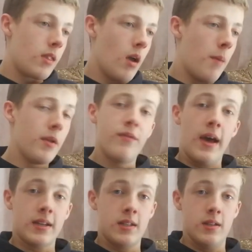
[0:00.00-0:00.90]
But the
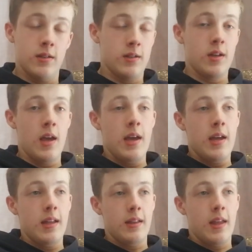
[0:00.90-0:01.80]
vaccines,
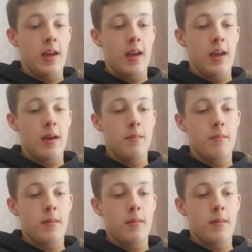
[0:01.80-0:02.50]
they,